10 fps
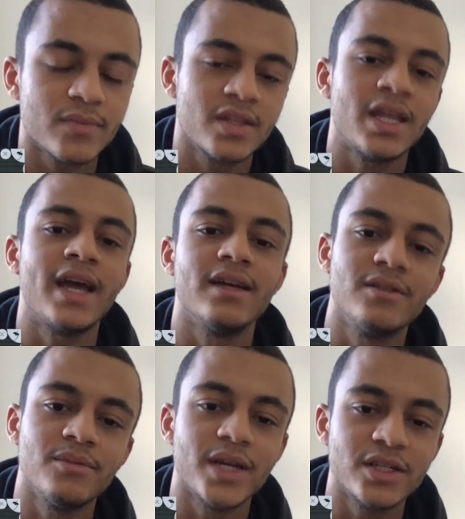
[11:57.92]
that the
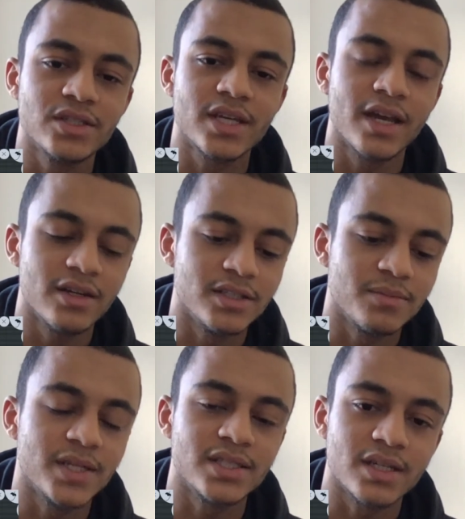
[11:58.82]
major scale is
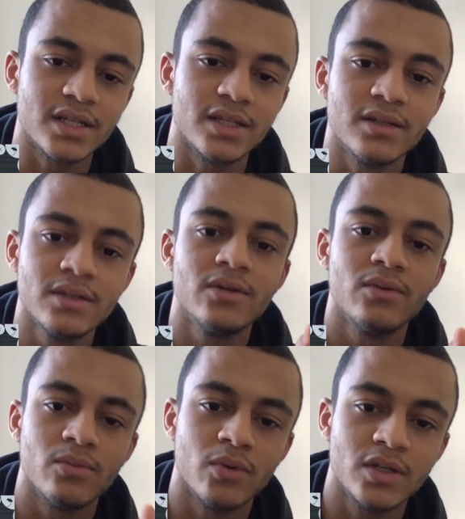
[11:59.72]
basically 1